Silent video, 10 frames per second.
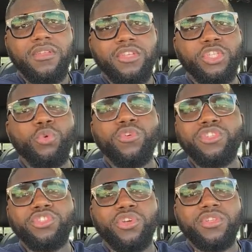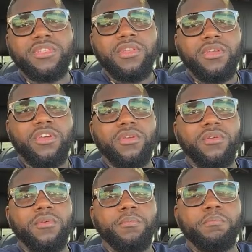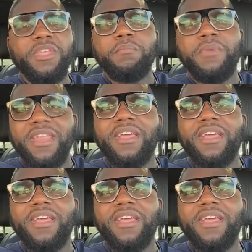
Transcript: you wouldn't just be mad